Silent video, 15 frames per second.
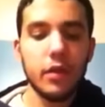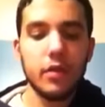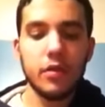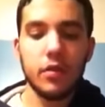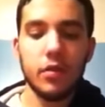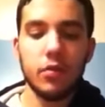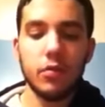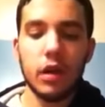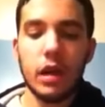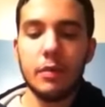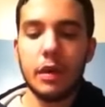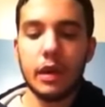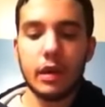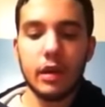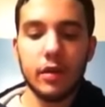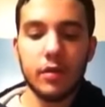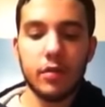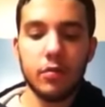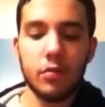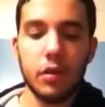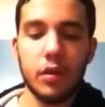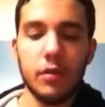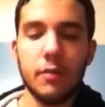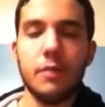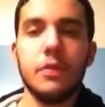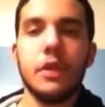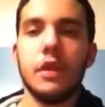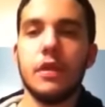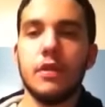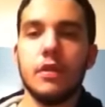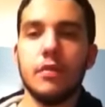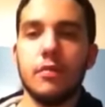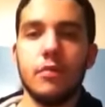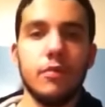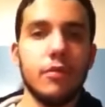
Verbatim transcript: So Ryback gets the win in a